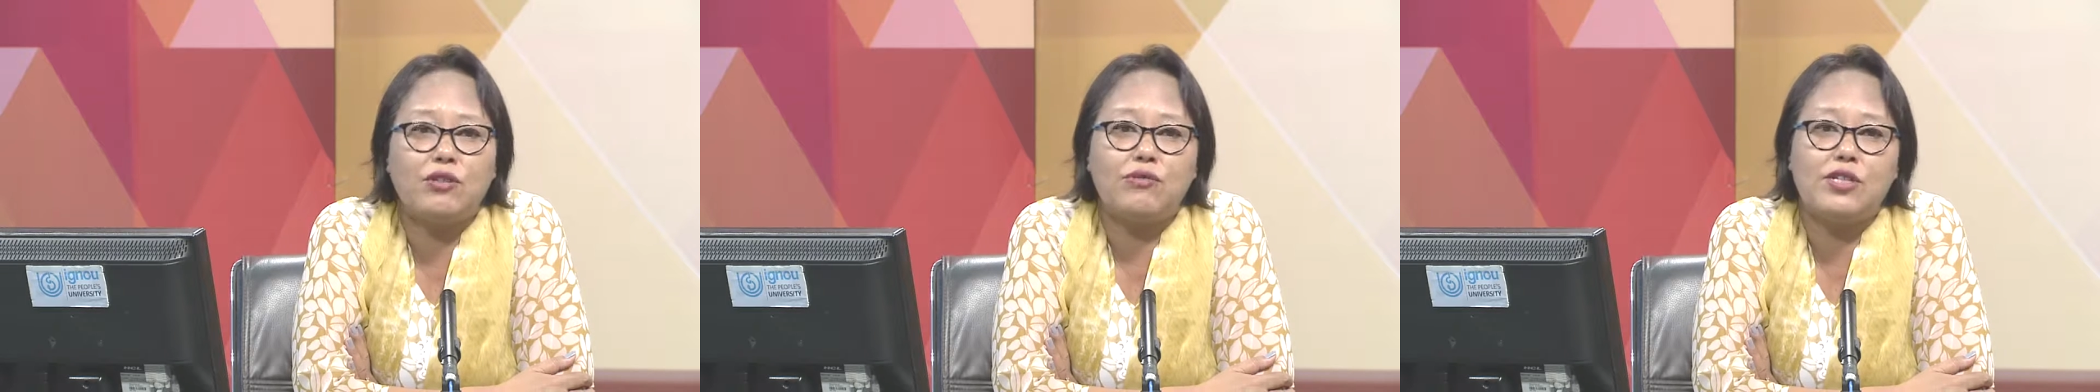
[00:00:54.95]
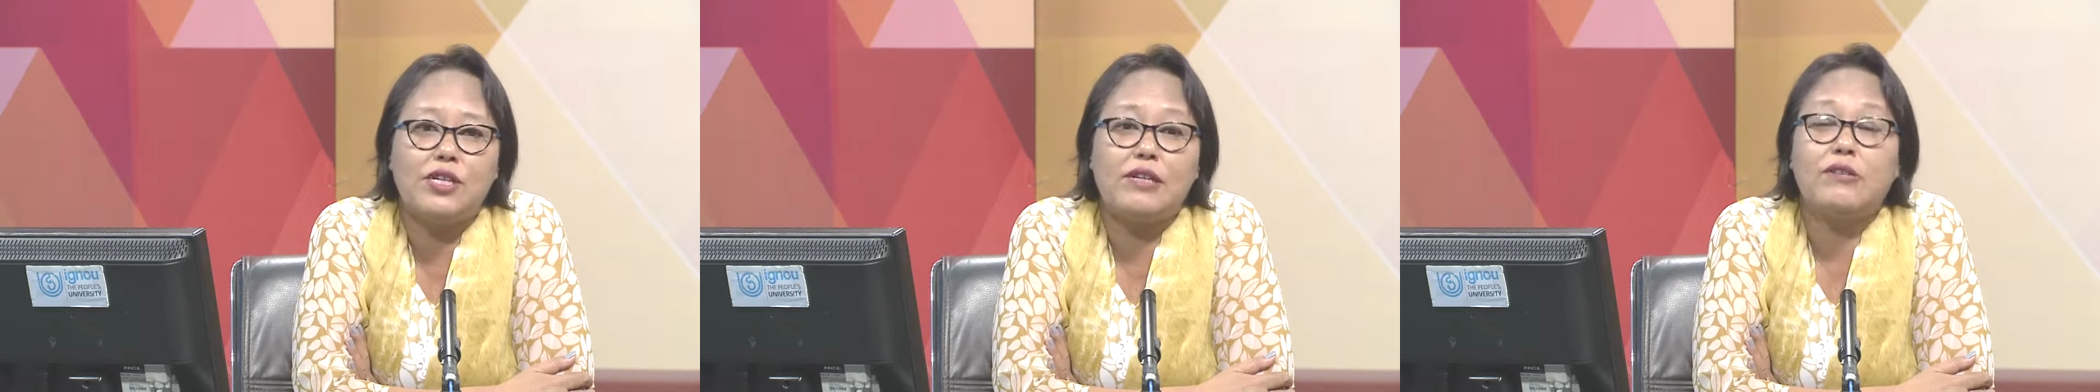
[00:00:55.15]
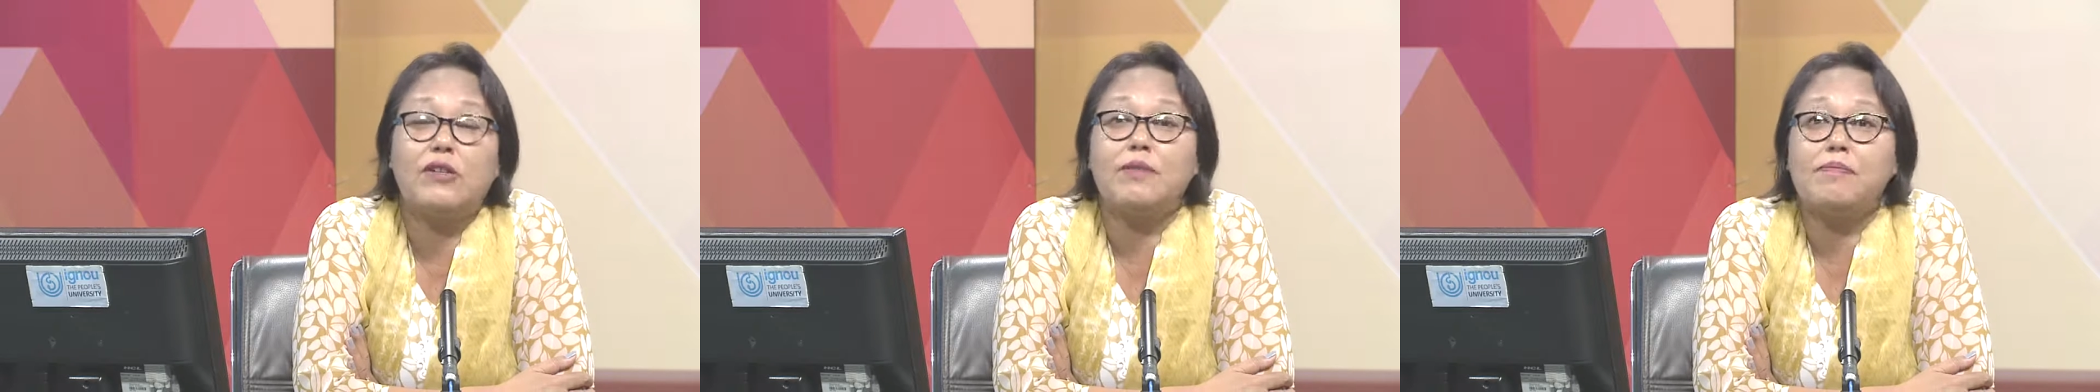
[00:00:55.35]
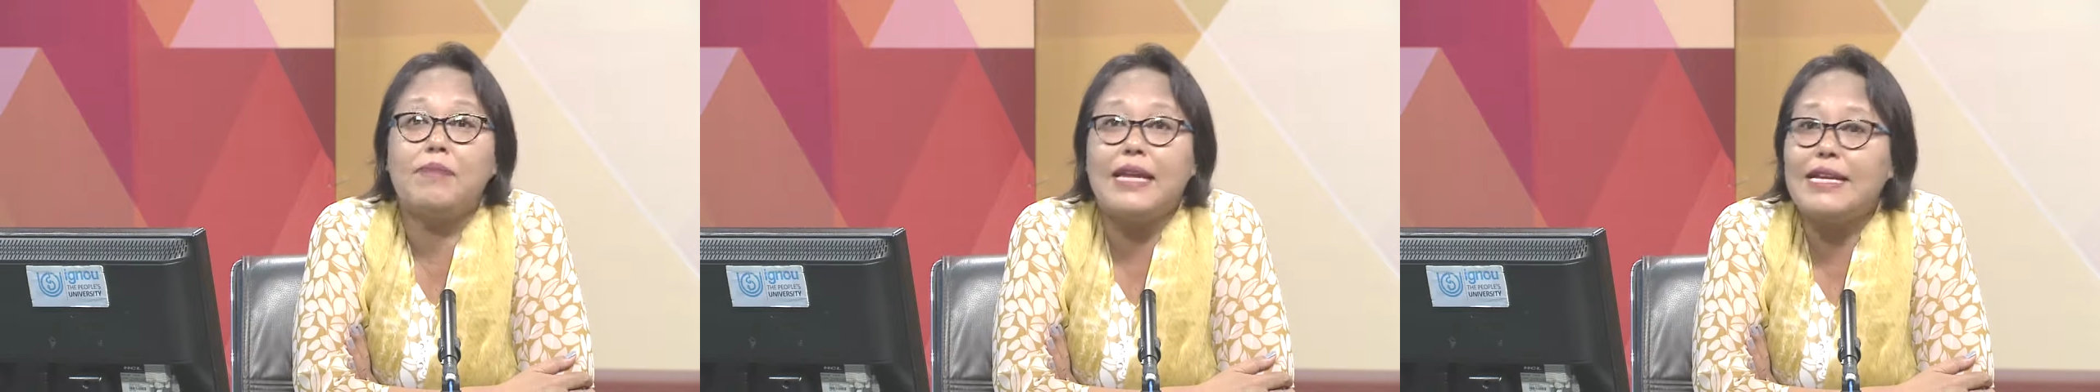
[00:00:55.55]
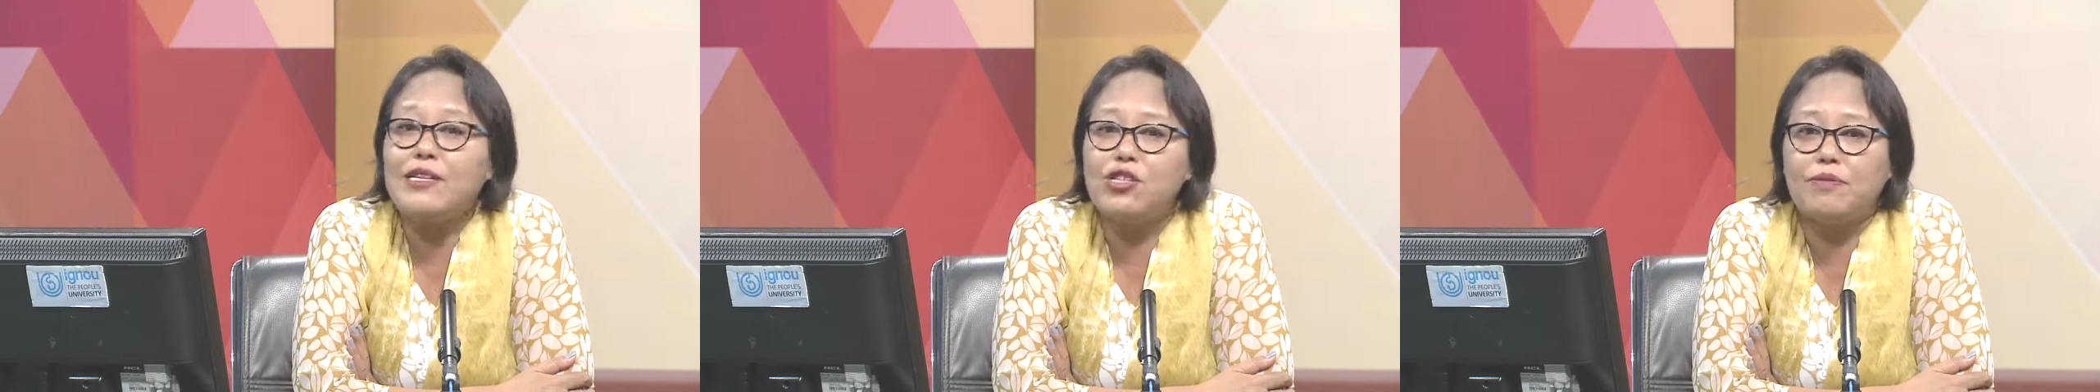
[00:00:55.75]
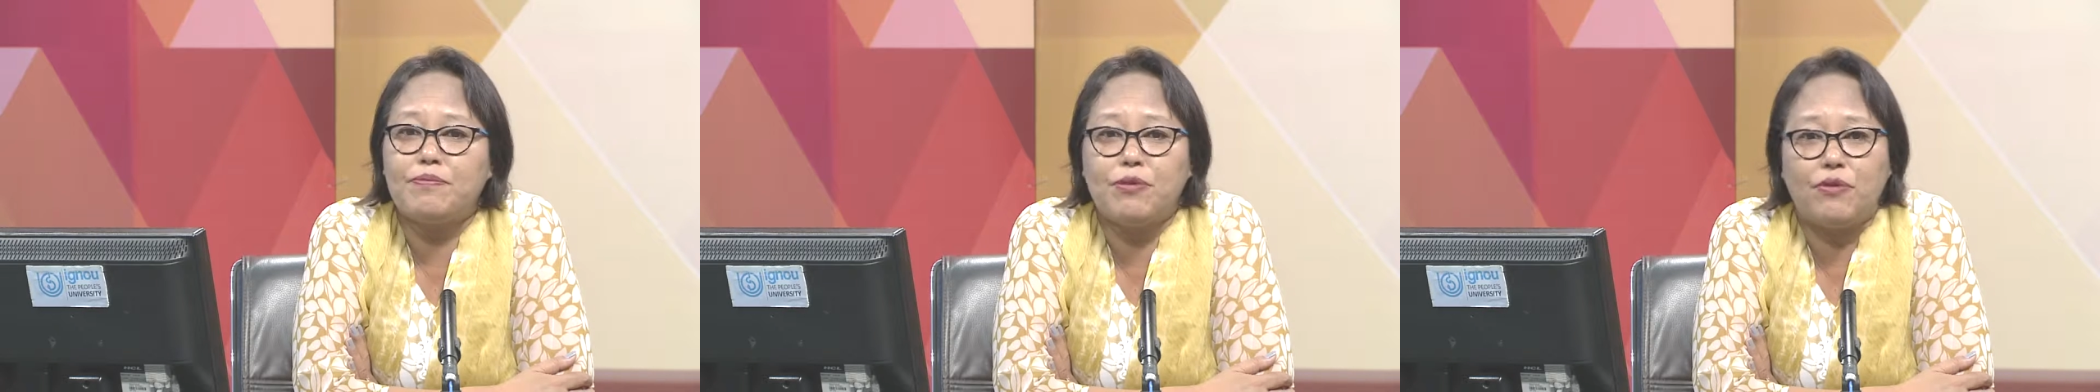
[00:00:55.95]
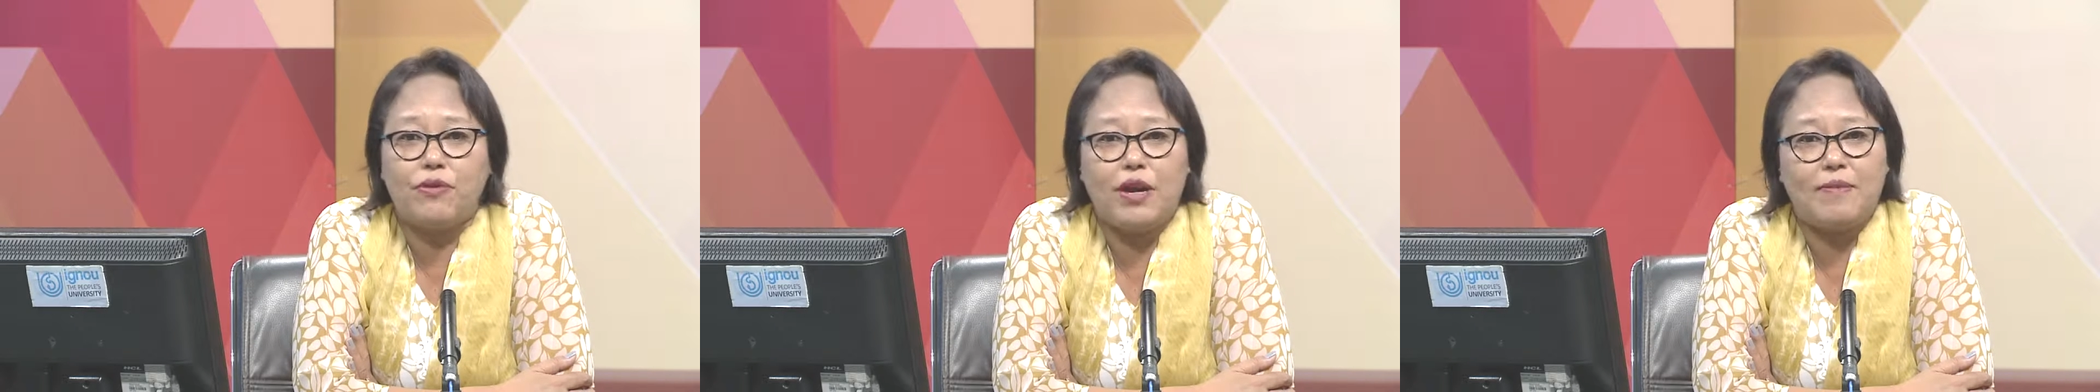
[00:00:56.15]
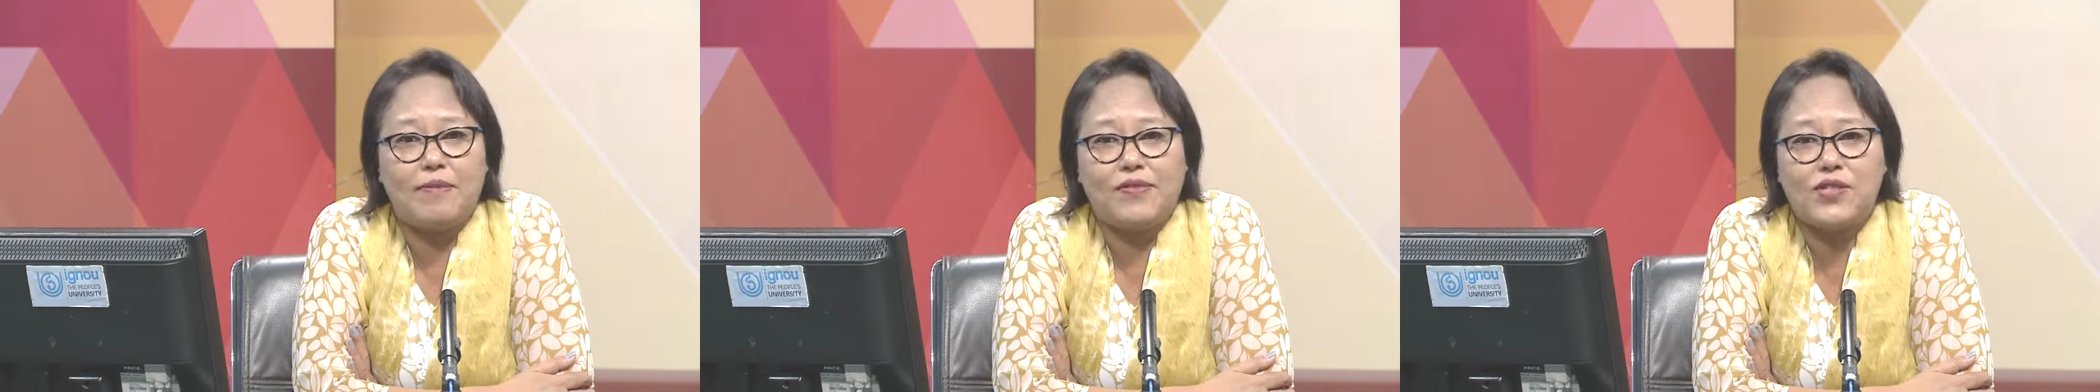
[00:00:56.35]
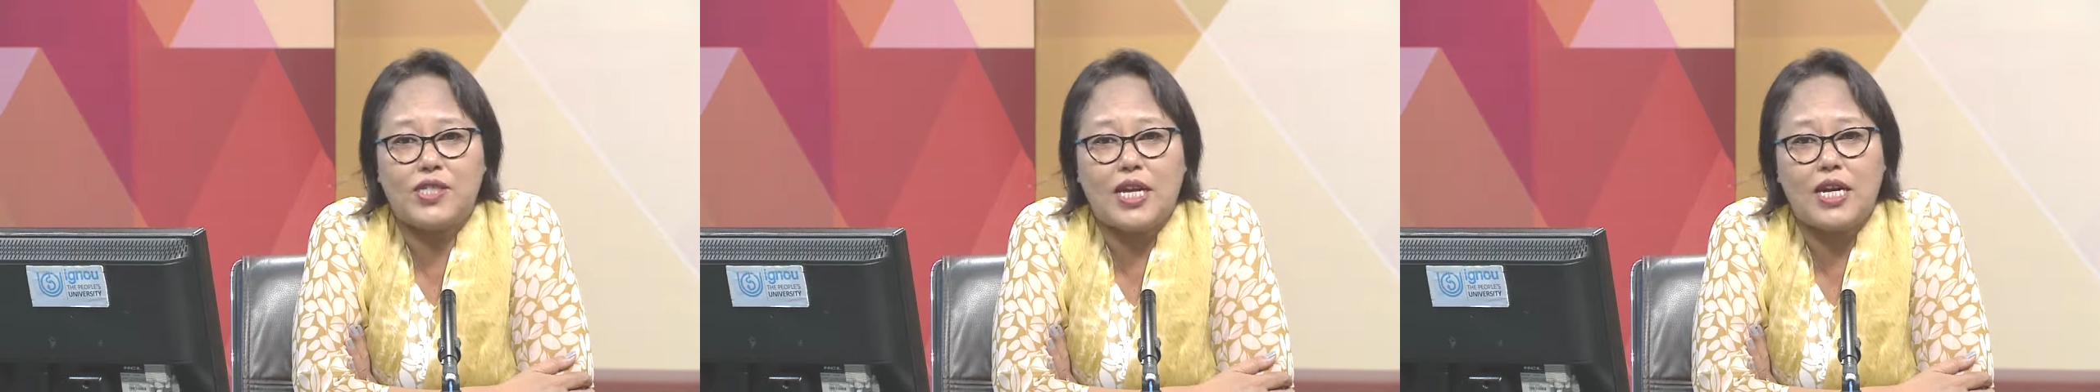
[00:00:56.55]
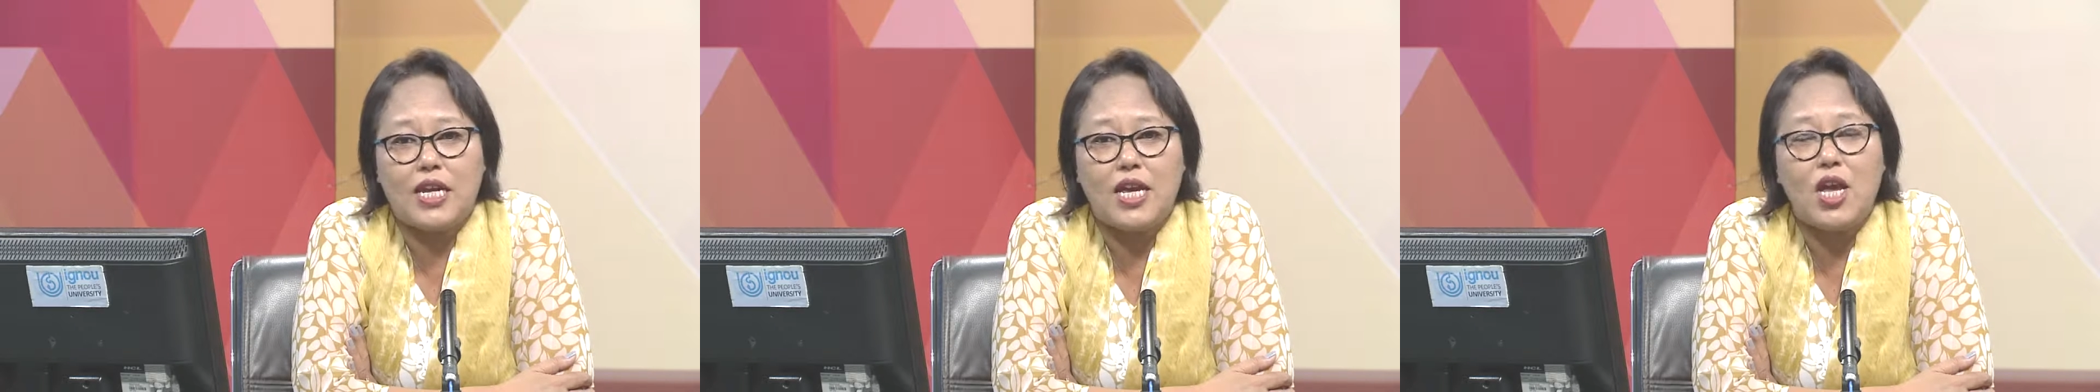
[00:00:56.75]
you till you complete your program of
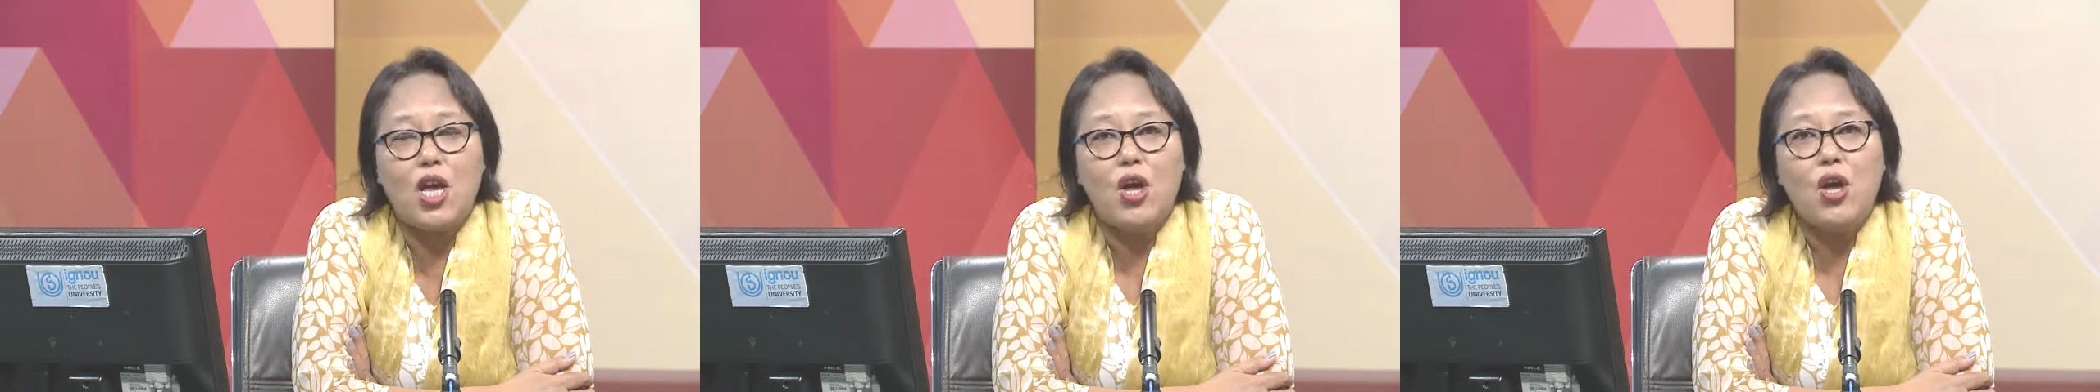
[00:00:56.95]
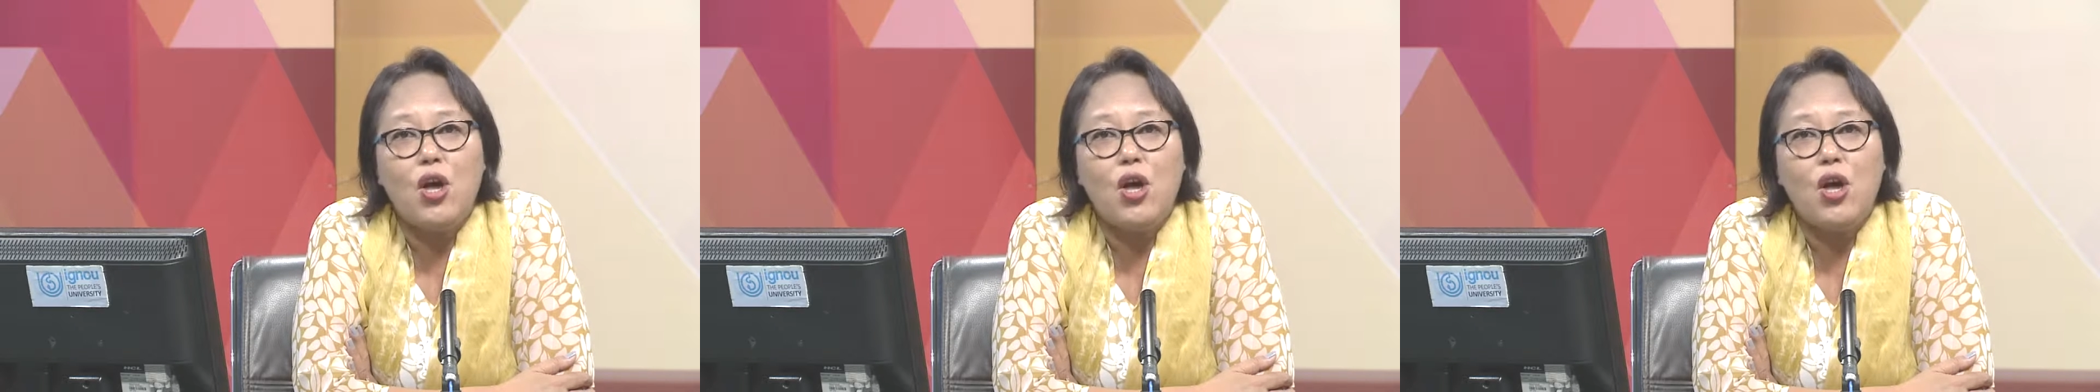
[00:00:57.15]
study.